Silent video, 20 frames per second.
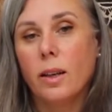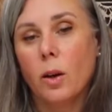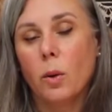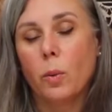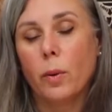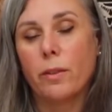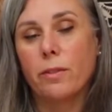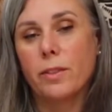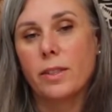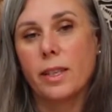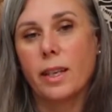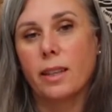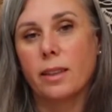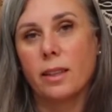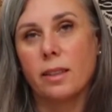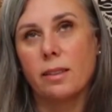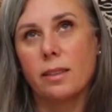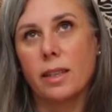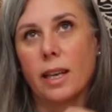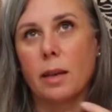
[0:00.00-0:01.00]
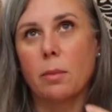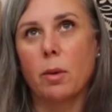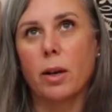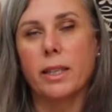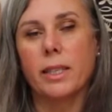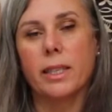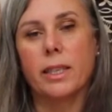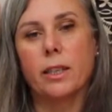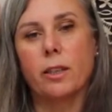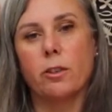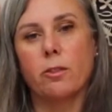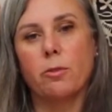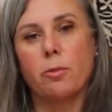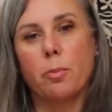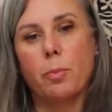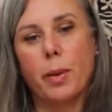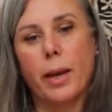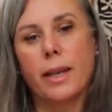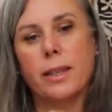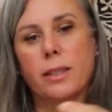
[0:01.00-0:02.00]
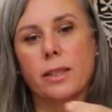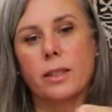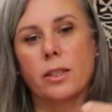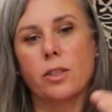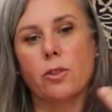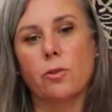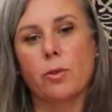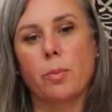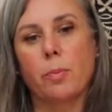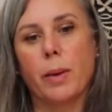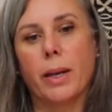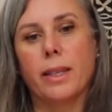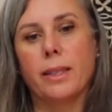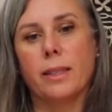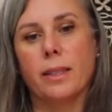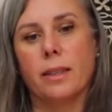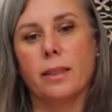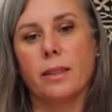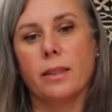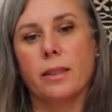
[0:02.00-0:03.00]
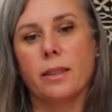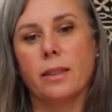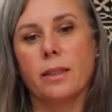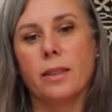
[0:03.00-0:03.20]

We've seen the same idea of patterns repeated.